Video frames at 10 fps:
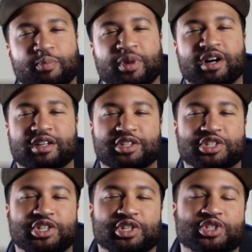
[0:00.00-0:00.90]
but
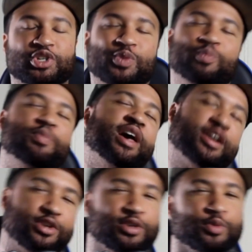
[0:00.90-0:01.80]
she took
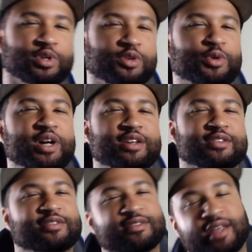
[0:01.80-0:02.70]
back her
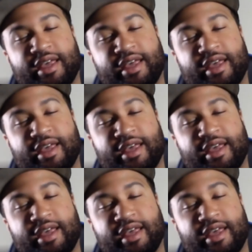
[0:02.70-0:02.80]
request.